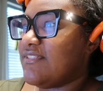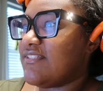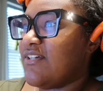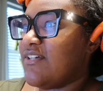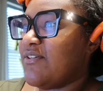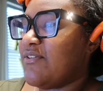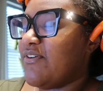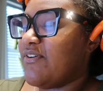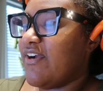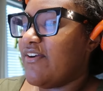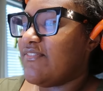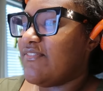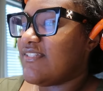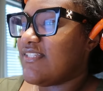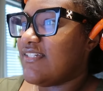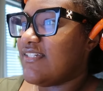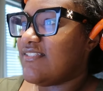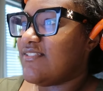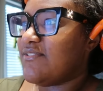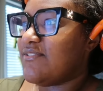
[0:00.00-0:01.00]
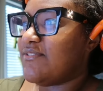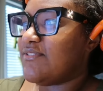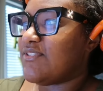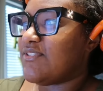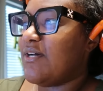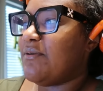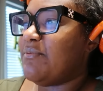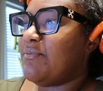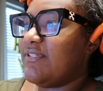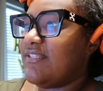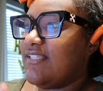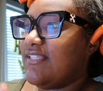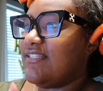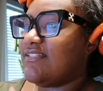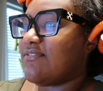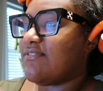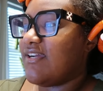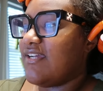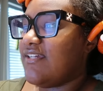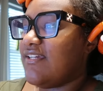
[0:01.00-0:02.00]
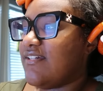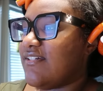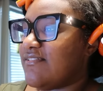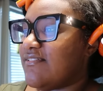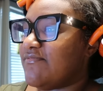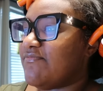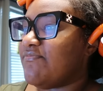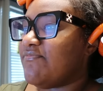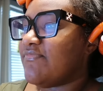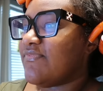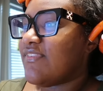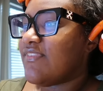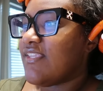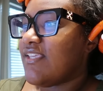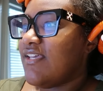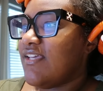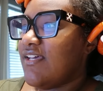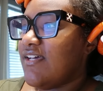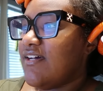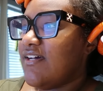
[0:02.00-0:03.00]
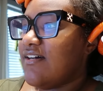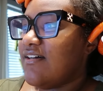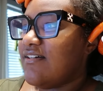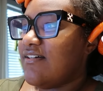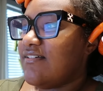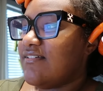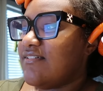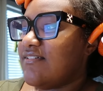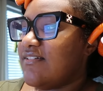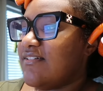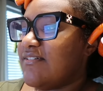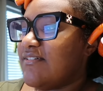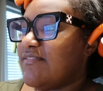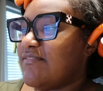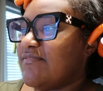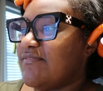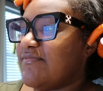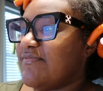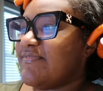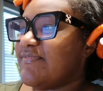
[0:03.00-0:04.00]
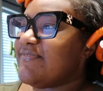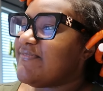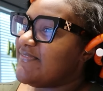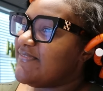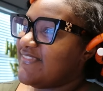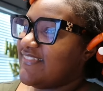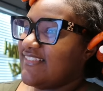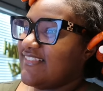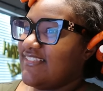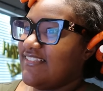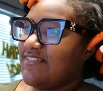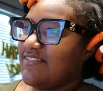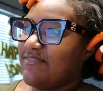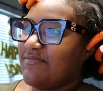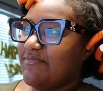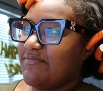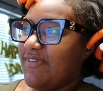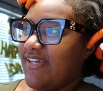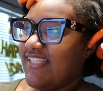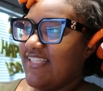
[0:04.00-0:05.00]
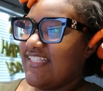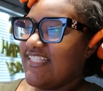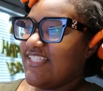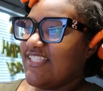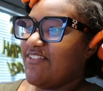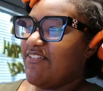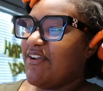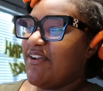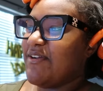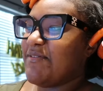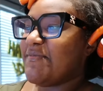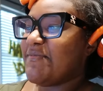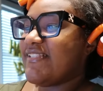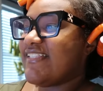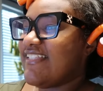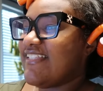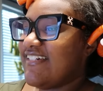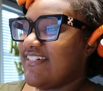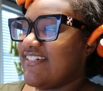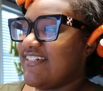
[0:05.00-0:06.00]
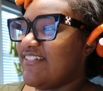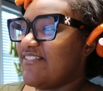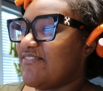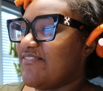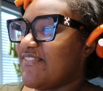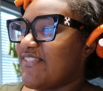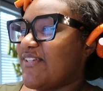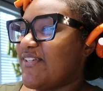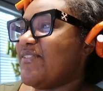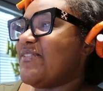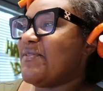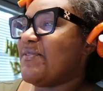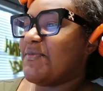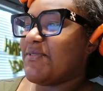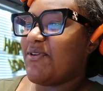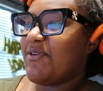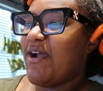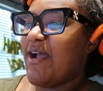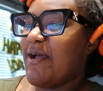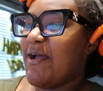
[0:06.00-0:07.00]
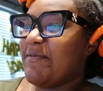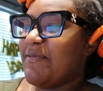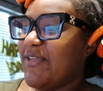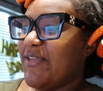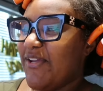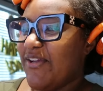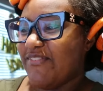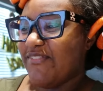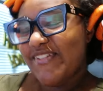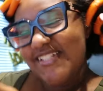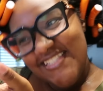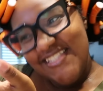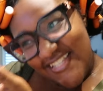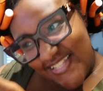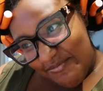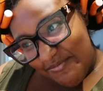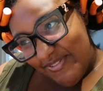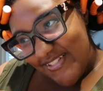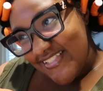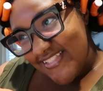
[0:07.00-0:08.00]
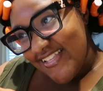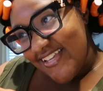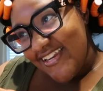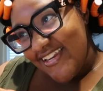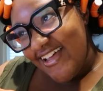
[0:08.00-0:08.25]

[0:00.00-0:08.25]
is gonna gravitate to. So yeah. I put these right here. My Instagram stuff. So subscribe here. But 10%.